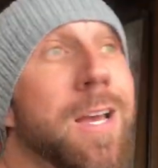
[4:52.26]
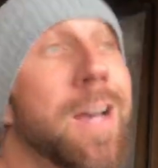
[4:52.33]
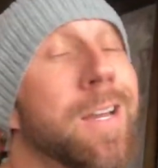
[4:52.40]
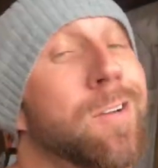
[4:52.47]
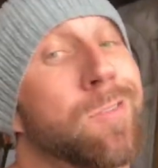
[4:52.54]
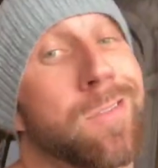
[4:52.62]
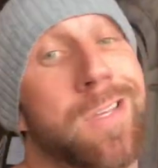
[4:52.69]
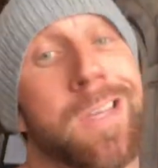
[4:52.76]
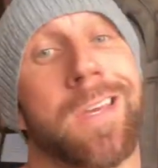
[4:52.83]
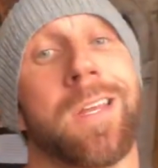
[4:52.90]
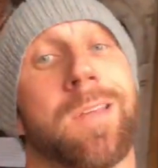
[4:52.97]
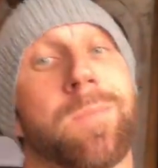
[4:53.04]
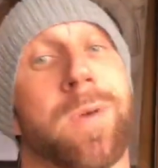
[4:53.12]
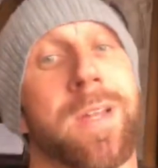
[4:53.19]
I don't think
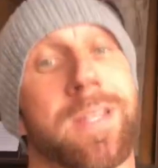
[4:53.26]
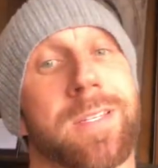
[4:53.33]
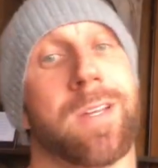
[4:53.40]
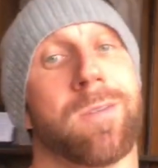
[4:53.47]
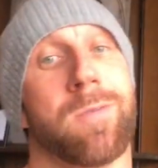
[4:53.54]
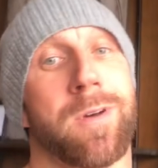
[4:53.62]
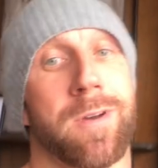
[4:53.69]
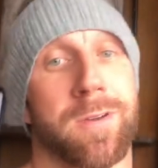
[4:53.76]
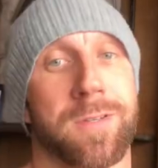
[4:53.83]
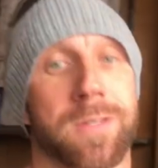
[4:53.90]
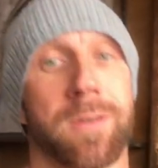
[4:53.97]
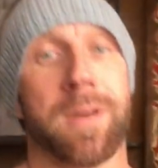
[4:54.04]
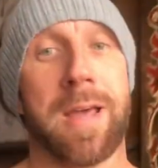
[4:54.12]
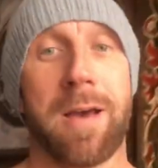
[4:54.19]
anybody's gonna want to.
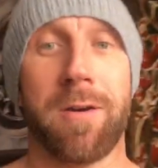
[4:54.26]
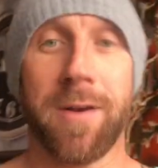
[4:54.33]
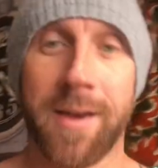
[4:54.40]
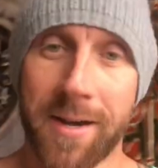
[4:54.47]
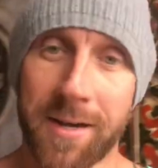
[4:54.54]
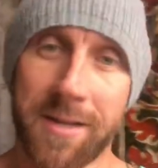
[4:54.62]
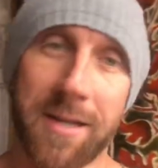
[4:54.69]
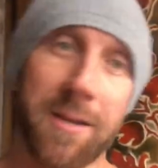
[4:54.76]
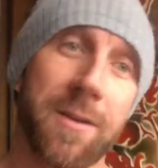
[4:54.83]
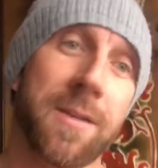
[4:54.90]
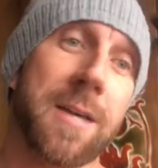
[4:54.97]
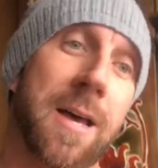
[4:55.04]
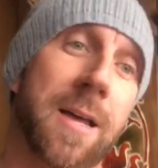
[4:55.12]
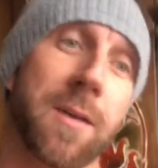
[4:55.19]
So now I got to
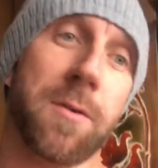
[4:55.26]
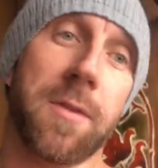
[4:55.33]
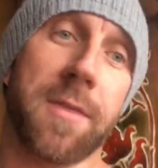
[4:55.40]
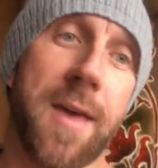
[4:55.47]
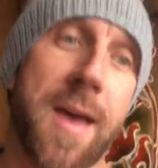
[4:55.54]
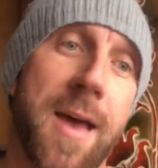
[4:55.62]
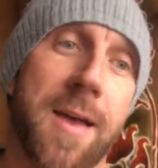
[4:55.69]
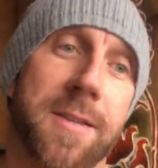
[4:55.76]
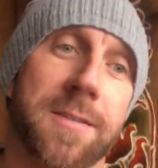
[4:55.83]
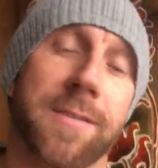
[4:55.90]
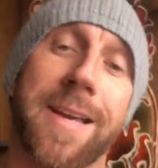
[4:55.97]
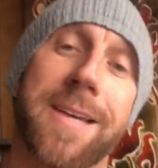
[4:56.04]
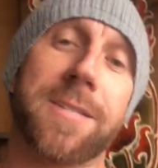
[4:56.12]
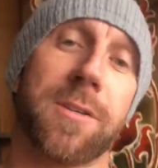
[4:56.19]
dilly-dally with that. It's a
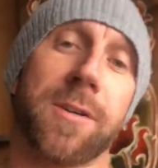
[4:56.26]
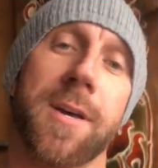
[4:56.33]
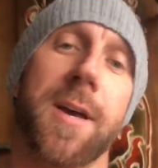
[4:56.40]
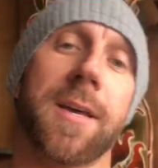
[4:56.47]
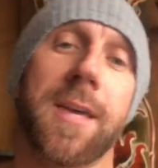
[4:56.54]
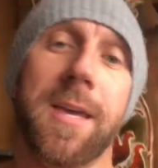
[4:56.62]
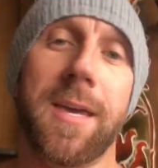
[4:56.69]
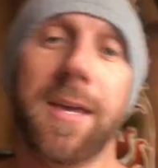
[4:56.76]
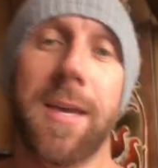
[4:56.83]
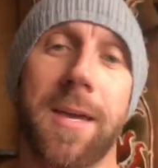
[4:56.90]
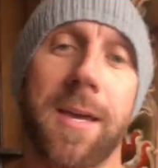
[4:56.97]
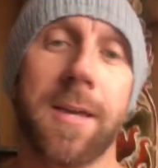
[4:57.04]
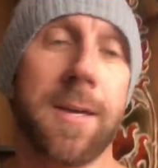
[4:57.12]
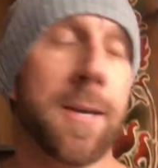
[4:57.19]
laser cut
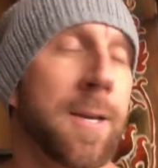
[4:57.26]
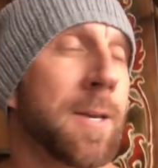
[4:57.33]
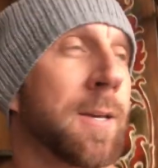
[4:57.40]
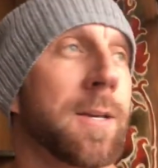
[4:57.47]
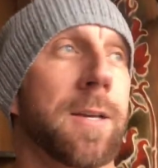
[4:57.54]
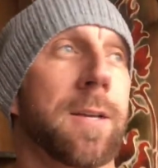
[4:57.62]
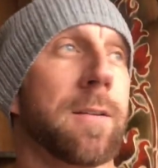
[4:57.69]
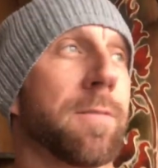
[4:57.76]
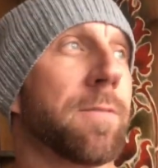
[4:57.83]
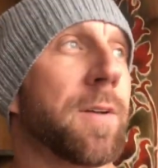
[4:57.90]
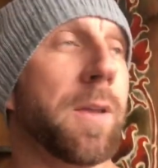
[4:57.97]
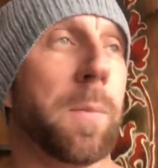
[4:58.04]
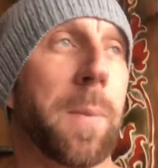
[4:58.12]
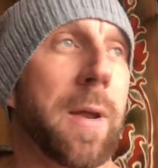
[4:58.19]
key.
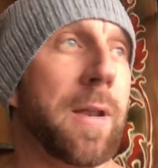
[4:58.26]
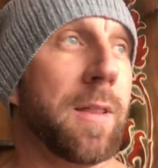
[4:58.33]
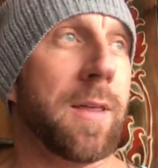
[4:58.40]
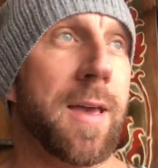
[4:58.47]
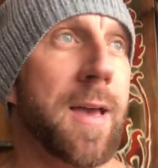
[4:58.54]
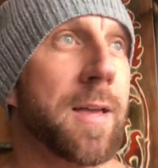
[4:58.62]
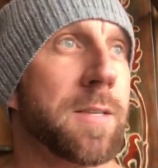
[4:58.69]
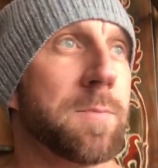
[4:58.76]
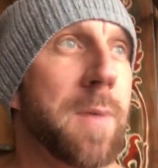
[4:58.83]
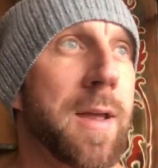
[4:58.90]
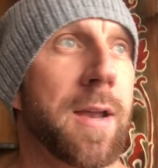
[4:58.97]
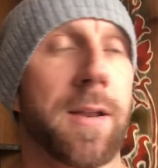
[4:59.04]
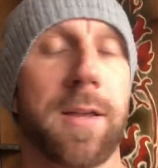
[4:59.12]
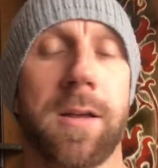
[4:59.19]
freaking pain in the ass,
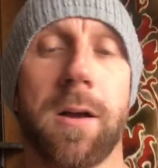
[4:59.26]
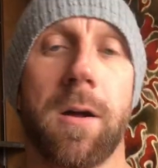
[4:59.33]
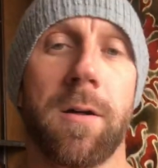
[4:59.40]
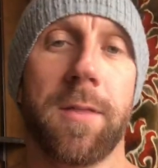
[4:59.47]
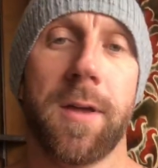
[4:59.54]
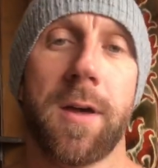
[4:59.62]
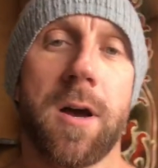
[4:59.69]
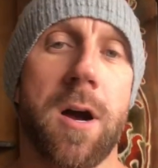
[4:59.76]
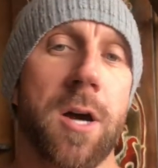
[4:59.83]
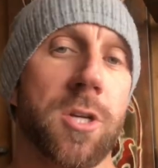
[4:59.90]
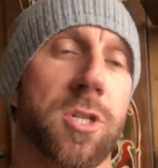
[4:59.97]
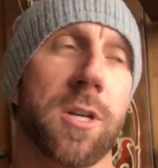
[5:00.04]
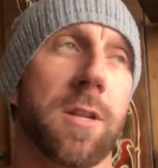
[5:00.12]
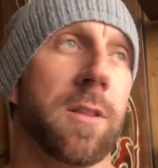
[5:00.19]
man. I called the
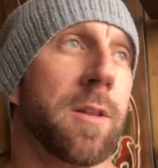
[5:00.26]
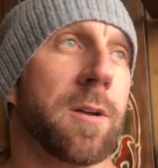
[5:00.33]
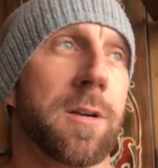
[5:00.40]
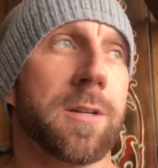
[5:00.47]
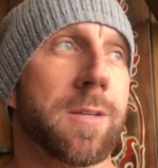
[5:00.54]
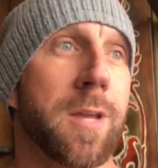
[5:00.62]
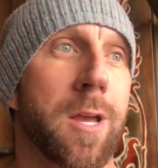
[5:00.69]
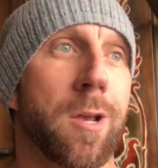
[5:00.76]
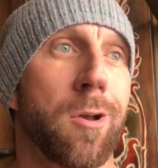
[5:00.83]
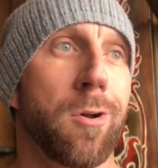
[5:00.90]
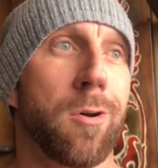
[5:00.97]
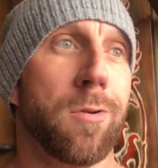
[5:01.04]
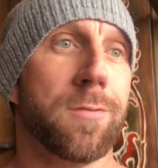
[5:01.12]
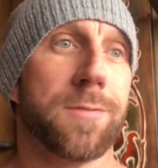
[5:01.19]
auction. They're just like,
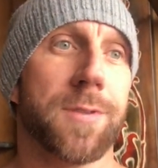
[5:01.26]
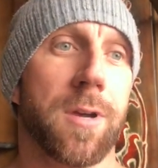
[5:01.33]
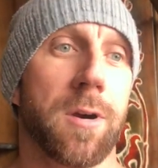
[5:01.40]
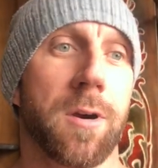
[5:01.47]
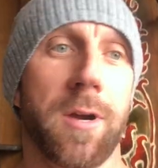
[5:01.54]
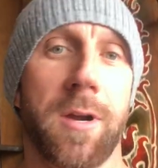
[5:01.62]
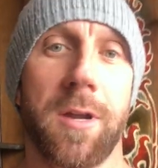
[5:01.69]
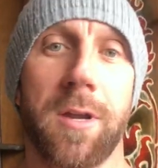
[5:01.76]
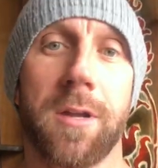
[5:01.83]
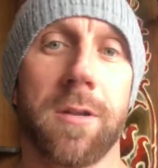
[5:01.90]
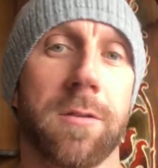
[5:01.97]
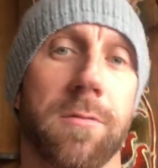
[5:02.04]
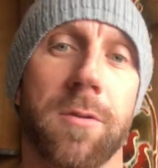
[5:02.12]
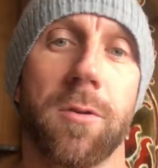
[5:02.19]
oh, sorry.
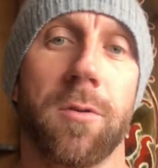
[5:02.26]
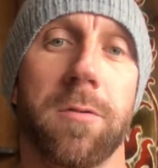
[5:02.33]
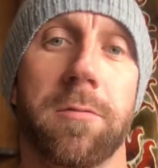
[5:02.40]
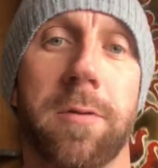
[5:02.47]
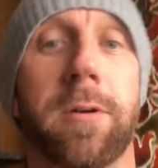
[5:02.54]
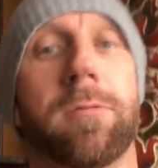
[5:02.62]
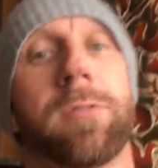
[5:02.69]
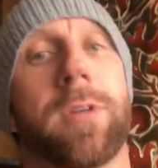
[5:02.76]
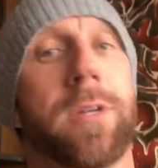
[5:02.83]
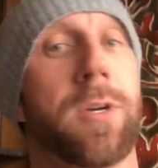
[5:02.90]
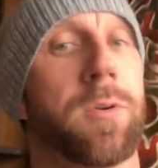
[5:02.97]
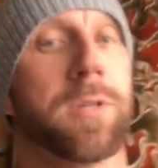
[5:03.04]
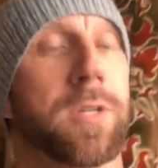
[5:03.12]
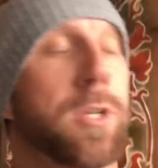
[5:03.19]
We don't really
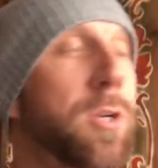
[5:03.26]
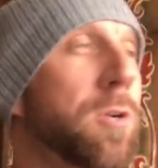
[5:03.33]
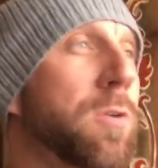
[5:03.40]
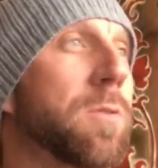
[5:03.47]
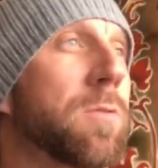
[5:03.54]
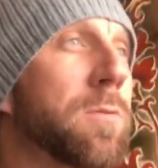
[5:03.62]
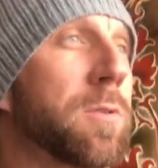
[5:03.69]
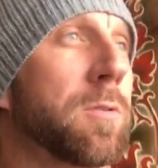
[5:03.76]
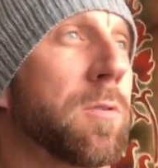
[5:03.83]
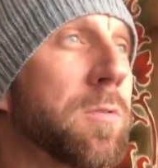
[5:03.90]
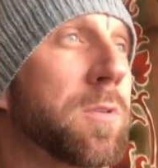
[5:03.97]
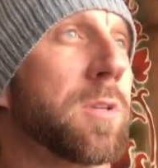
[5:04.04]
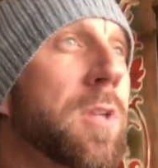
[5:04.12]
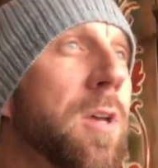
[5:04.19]
know what to do. We don't know what to